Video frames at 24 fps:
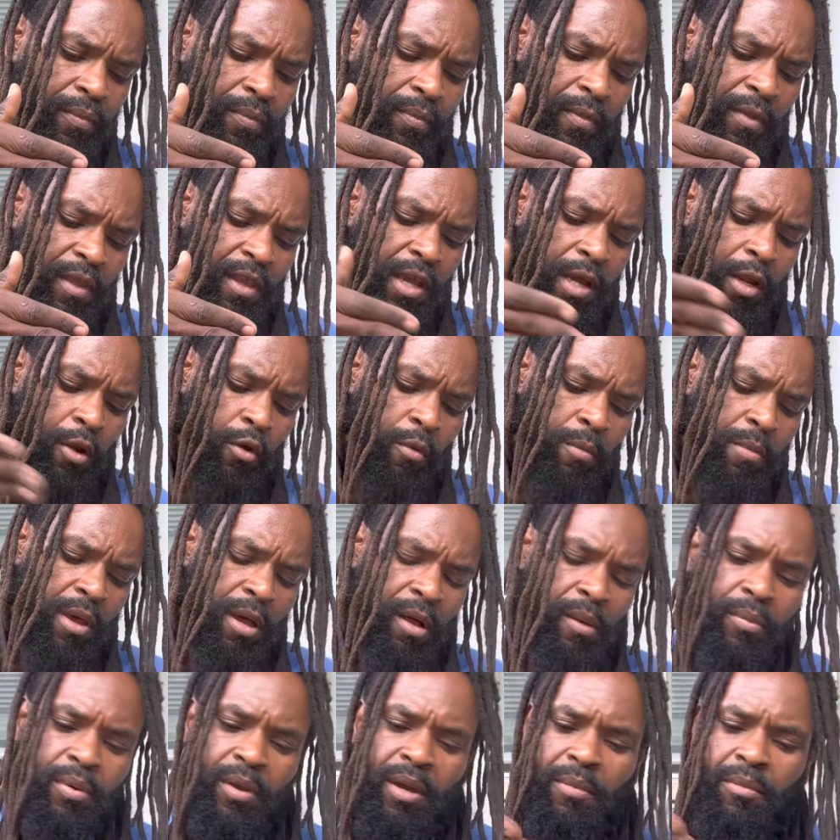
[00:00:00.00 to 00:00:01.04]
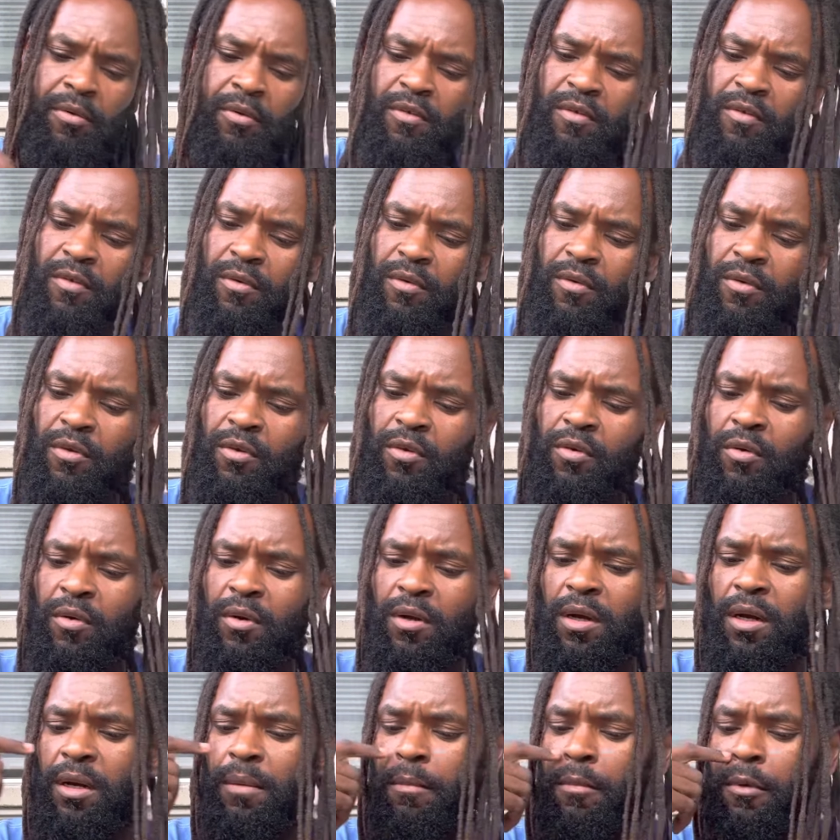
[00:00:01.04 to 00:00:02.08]
yellow bell peppers
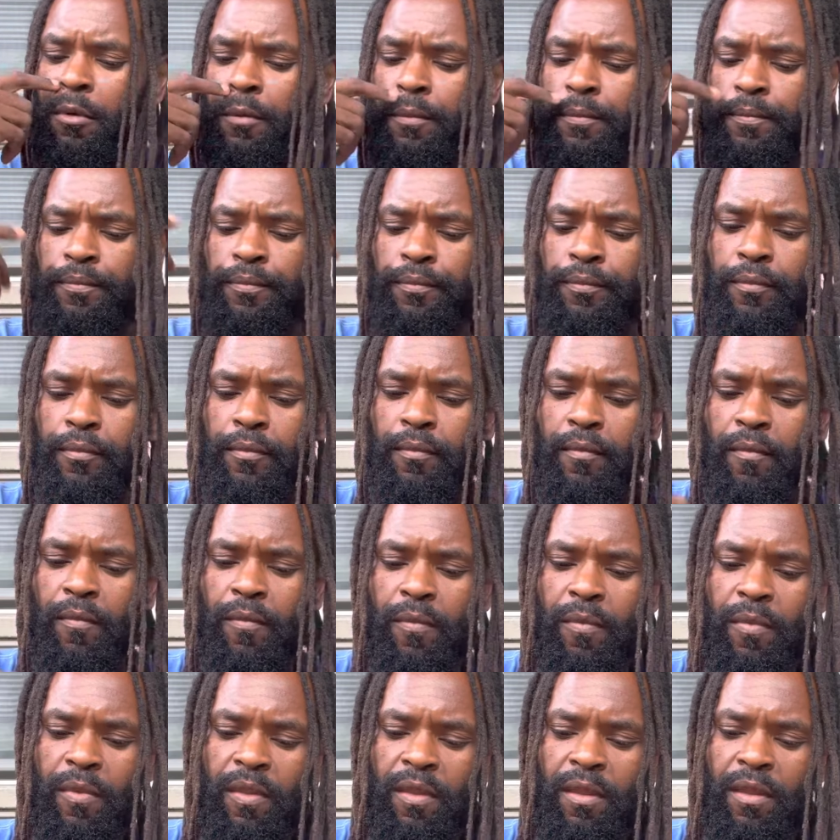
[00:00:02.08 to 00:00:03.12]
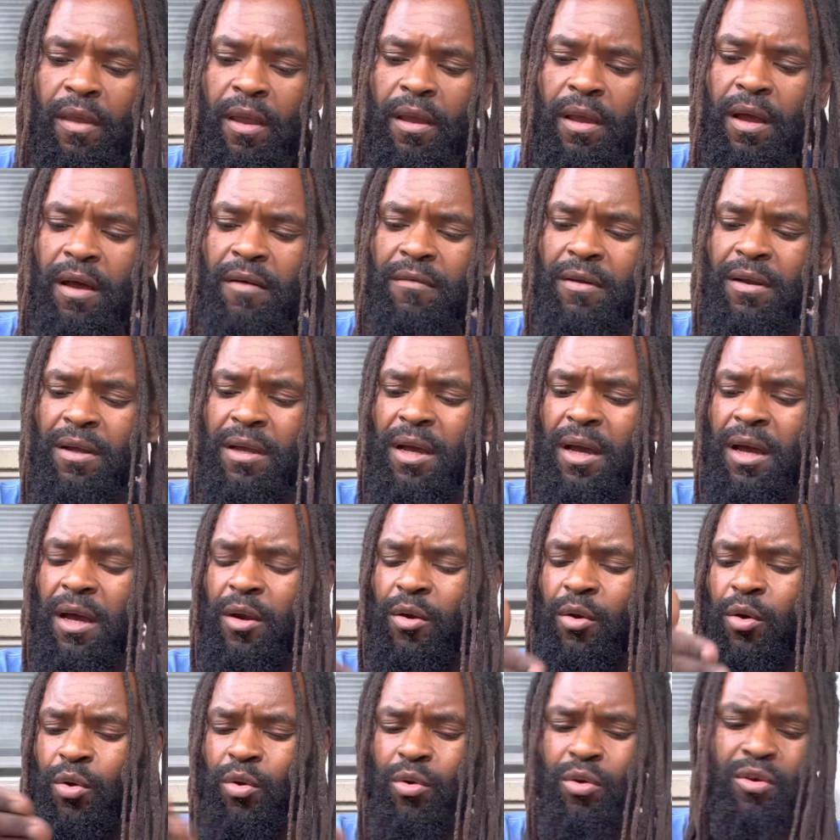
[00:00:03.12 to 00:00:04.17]
cucumber
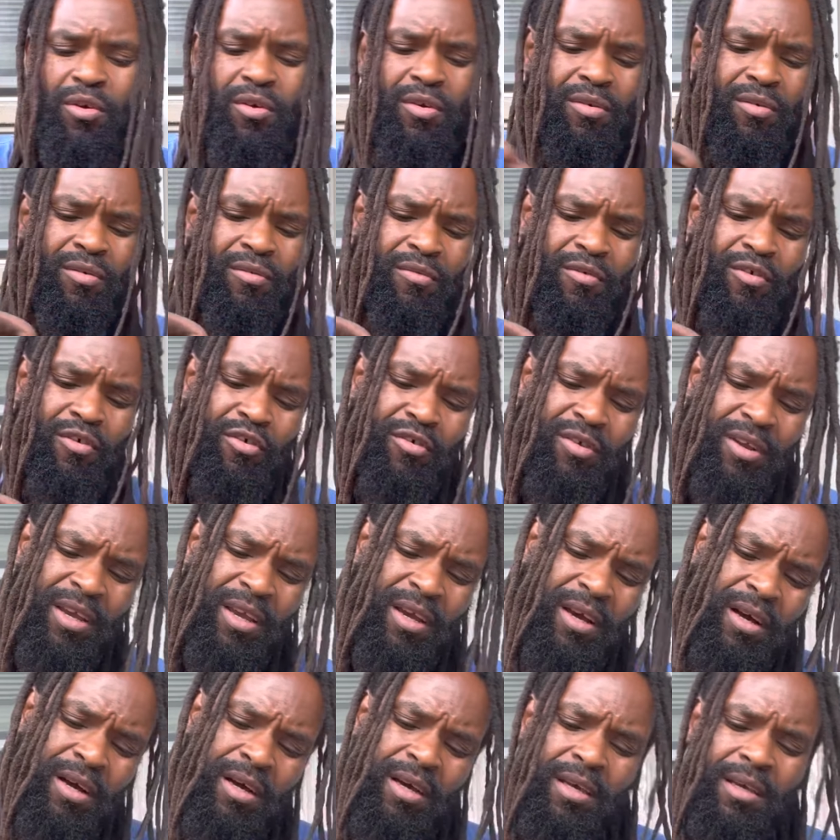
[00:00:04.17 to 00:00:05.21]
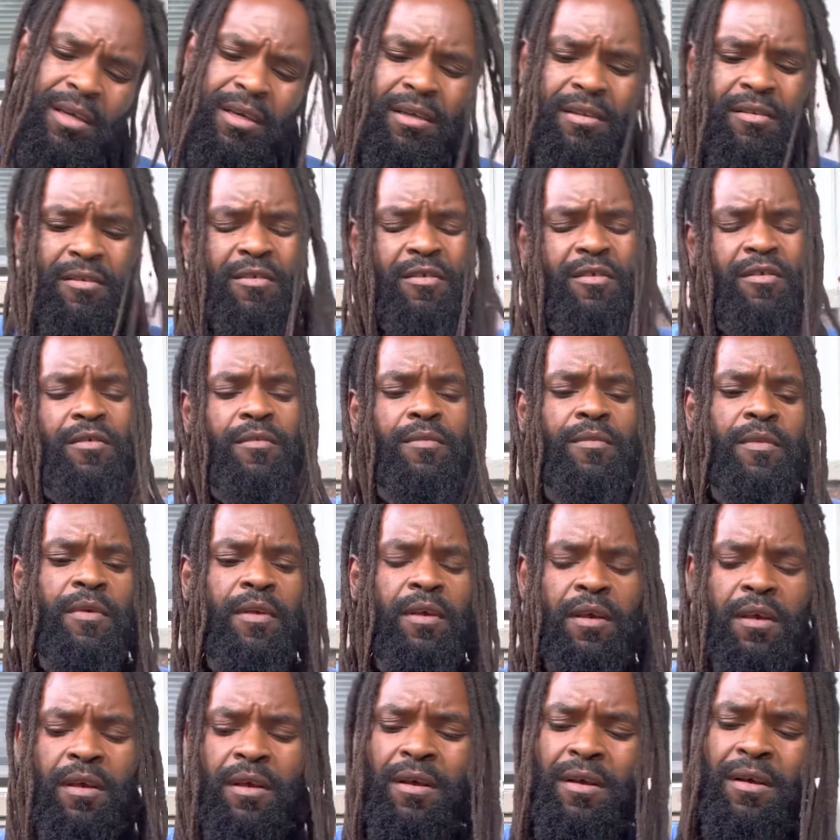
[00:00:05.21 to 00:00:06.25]
avocado green onions,
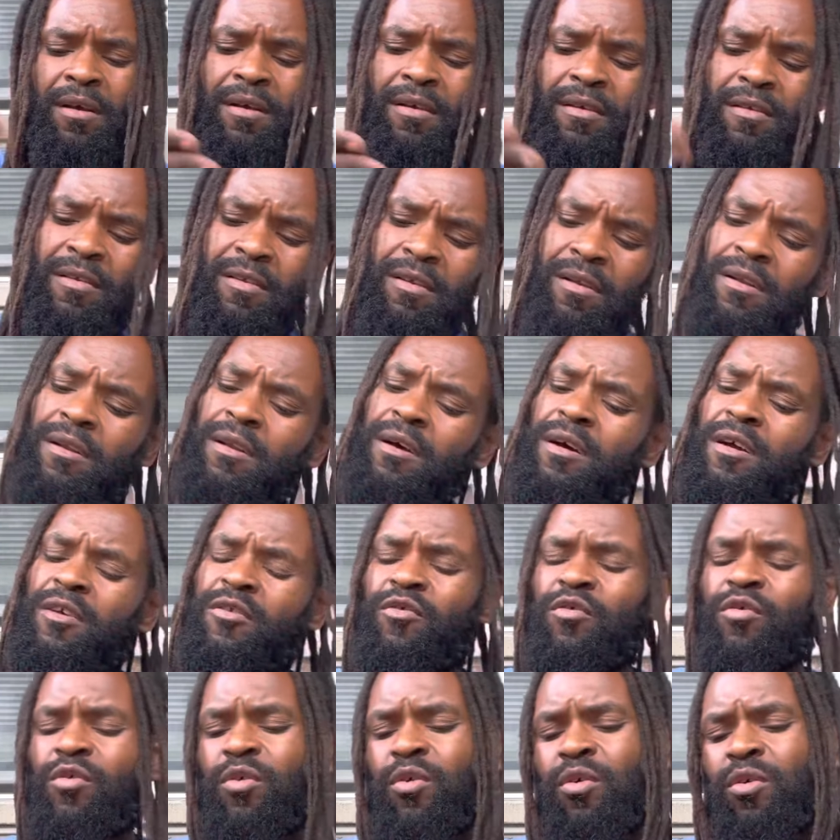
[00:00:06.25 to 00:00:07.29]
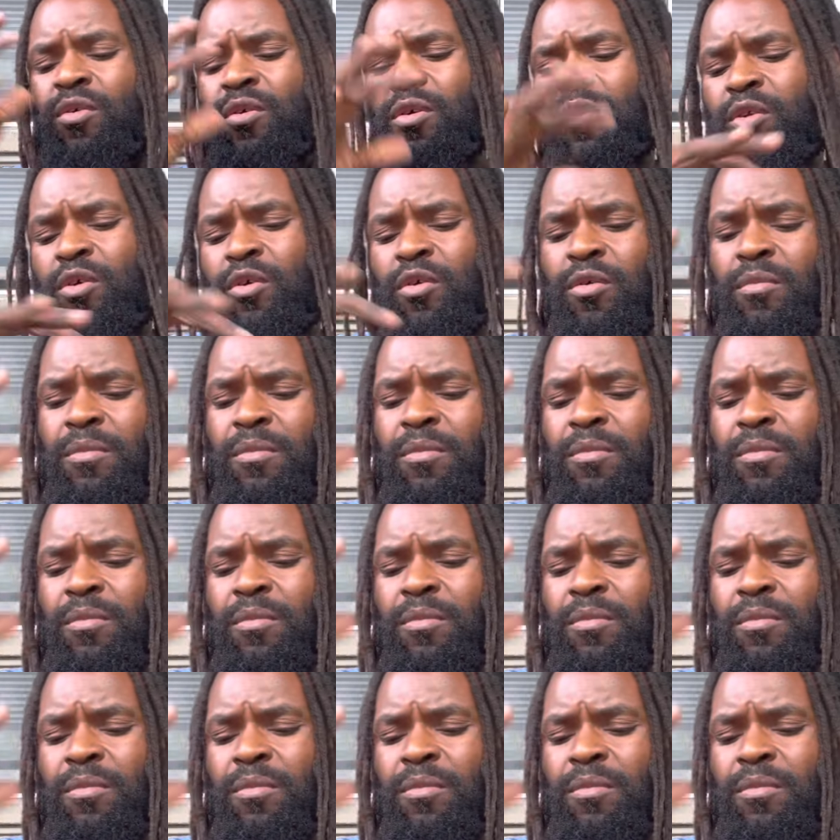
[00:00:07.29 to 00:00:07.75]
cilantro, a little